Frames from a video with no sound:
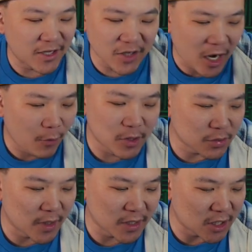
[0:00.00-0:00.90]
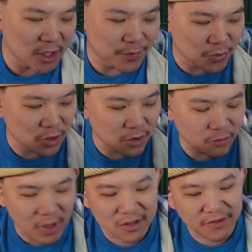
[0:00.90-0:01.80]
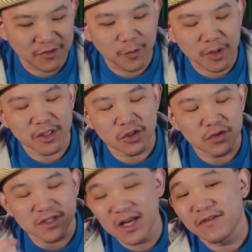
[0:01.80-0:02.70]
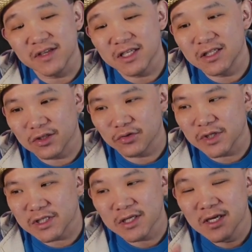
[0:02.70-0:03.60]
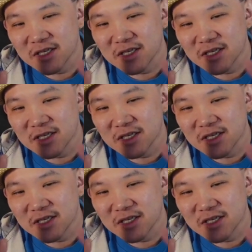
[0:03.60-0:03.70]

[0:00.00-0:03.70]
you always want to keep your relative humidity to 70 degrees,